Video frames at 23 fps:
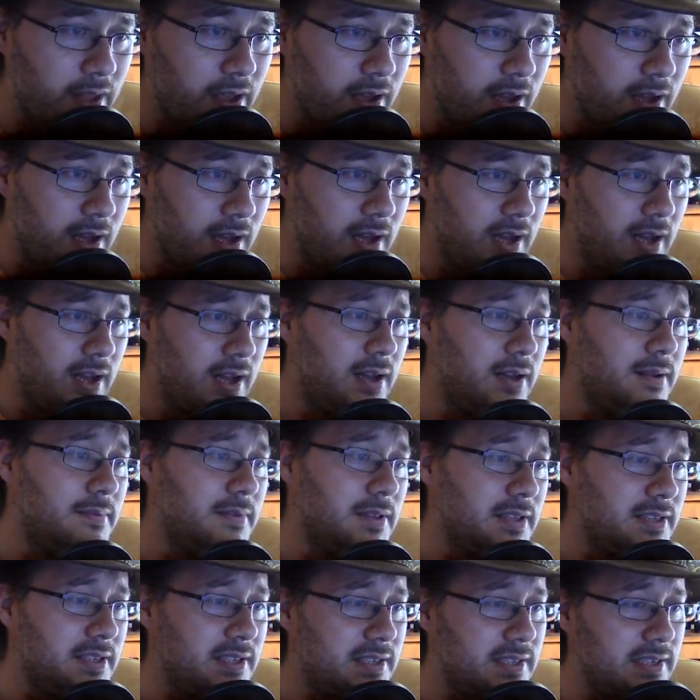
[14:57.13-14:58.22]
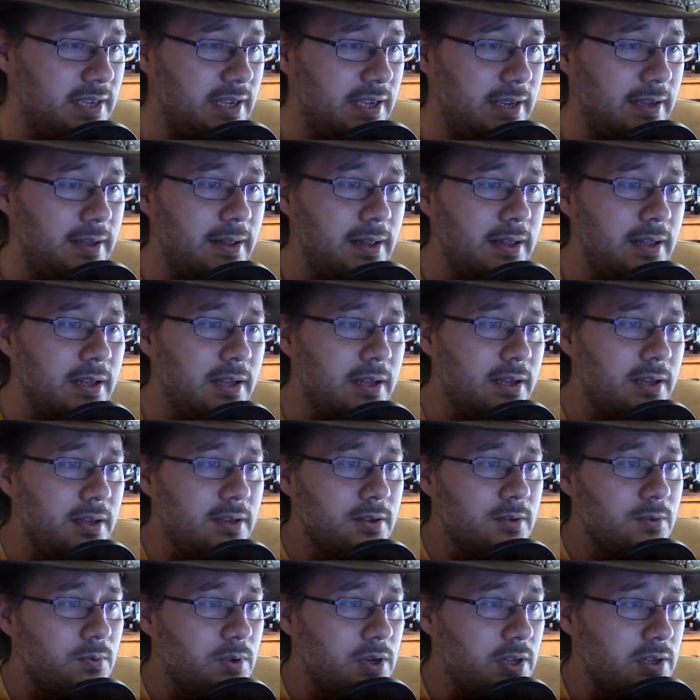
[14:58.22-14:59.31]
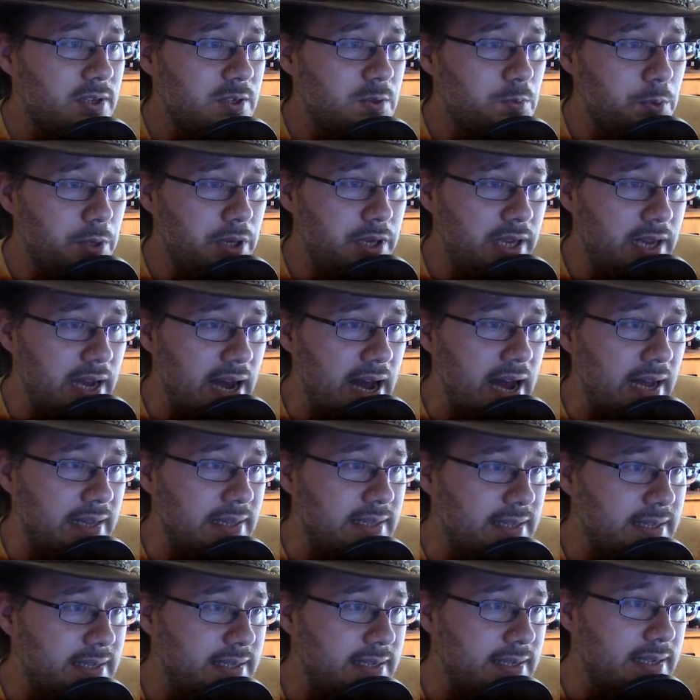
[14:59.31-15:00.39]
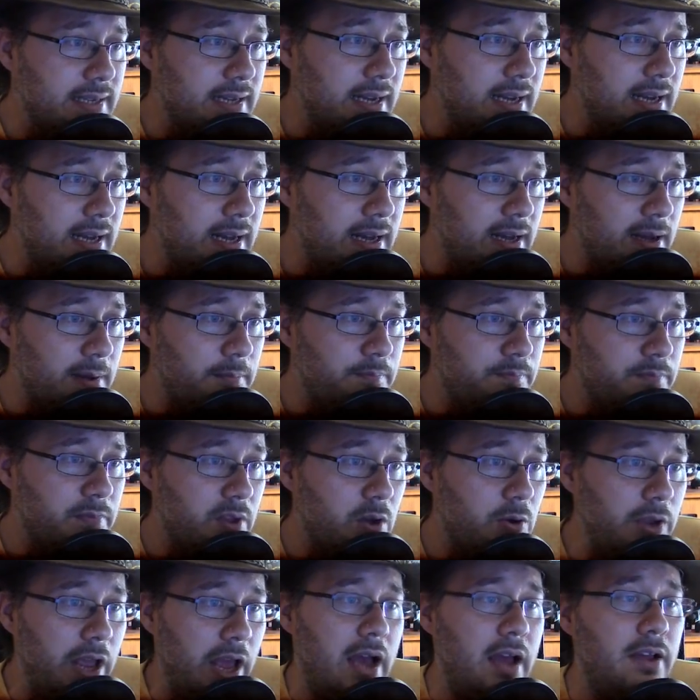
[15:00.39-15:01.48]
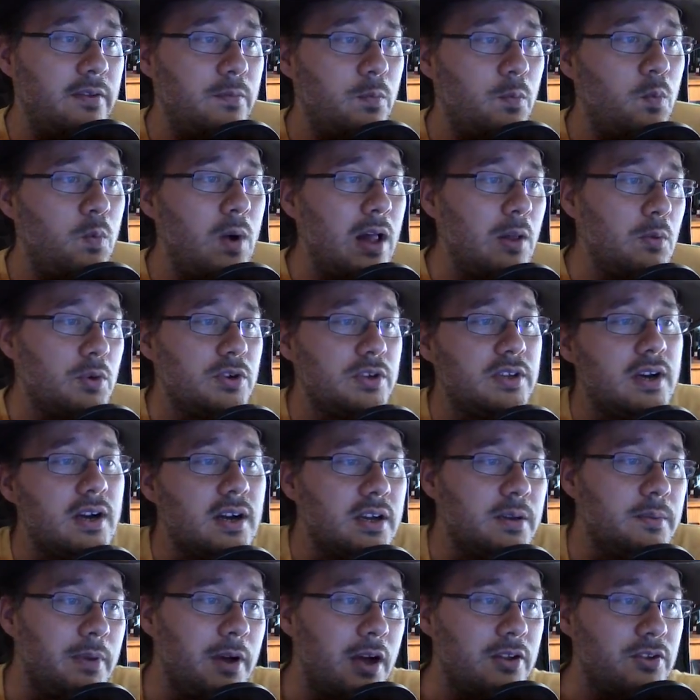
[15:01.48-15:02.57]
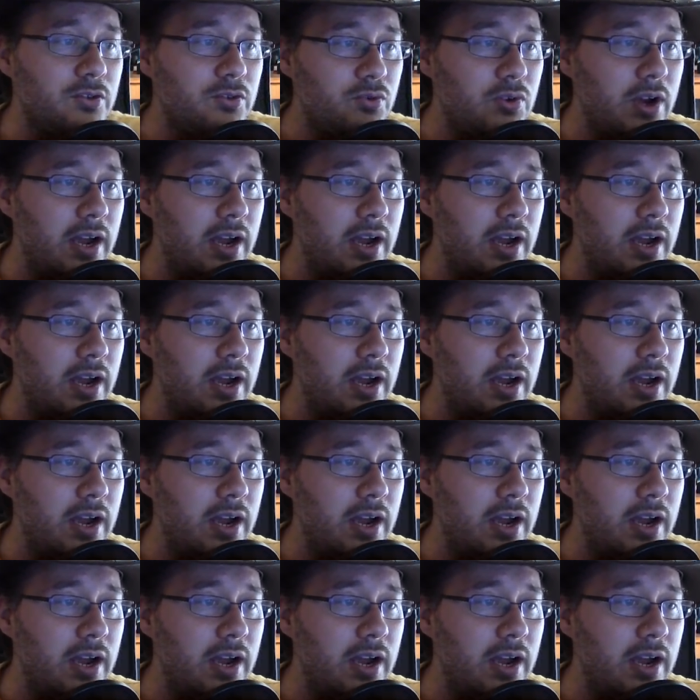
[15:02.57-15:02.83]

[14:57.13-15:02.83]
Let's see. What else we got? Oh yeah, and while we're talking about